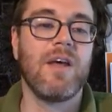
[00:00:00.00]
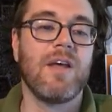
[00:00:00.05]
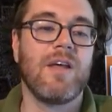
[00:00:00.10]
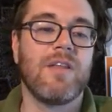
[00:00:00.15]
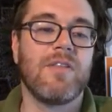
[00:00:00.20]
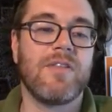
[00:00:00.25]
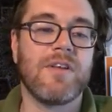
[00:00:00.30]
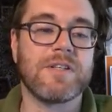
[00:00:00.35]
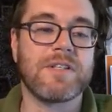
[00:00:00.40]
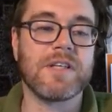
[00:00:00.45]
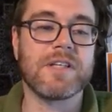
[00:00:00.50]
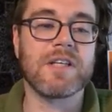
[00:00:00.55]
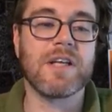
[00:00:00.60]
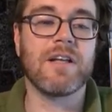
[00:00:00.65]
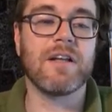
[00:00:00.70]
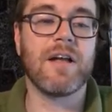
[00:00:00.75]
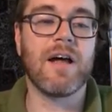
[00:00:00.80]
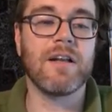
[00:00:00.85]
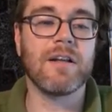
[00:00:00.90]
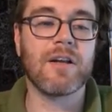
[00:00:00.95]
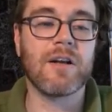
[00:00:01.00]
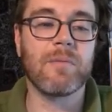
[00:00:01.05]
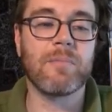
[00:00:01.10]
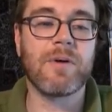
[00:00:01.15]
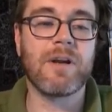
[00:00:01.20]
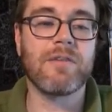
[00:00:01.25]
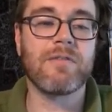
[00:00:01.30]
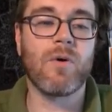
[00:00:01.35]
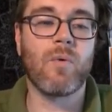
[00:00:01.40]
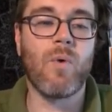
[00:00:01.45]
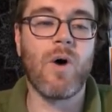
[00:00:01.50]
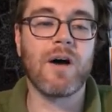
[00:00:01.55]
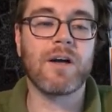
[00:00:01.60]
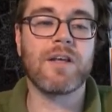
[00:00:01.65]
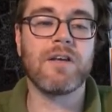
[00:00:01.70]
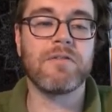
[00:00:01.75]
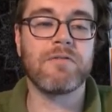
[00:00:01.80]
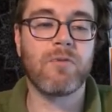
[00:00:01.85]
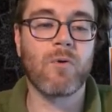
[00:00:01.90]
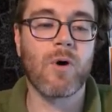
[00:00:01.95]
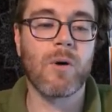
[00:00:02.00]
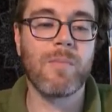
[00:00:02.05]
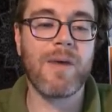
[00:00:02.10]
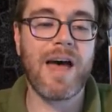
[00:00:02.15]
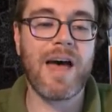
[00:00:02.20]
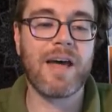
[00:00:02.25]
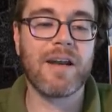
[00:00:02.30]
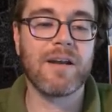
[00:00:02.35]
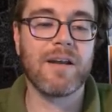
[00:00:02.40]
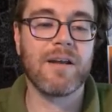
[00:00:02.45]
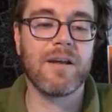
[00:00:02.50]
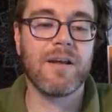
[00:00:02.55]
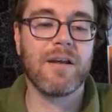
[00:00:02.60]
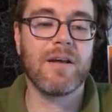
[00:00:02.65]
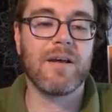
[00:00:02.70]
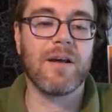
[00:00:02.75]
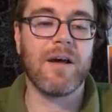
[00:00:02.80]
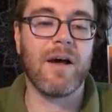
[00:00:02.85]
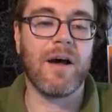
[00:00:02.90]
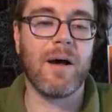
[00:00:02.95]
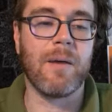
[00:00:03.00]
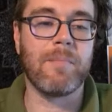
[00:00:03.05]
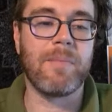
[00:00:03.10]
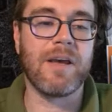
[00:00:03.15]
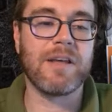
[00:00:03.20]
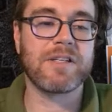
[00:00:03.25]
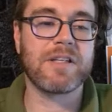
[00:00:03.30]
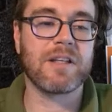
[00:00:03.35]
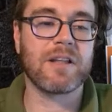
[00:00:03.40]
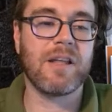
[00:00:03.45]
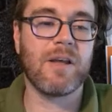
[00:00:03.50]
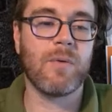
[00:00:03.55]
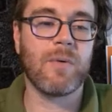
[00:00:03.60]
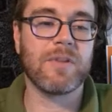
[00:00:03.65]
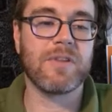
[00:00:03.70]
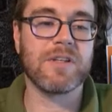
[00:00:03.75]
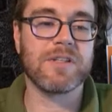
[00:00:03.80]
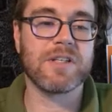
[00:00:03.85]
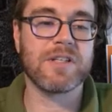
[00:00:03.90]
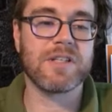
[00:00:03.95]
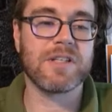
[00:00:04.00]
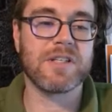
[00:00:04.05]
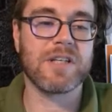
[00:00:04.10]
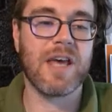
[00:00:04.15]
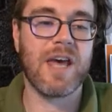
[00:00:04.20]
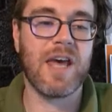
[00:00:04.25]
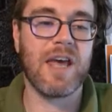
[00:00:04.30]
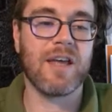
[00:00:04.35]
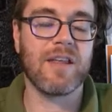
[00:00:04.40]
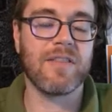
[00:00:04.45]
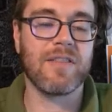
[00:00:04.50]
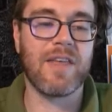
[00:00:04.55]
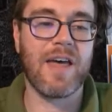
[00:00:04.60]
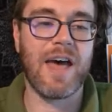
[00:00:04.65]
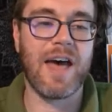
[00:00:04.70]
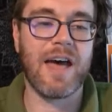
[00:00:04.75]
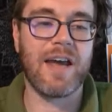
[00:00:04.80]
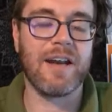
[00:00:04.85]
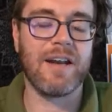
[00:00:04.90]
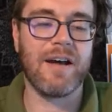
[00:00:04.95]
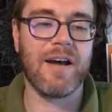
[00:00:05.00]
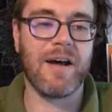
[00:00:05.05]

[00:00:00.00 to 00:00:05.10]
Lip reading: This is a little bit of a wonky format. Basically what this is saying that,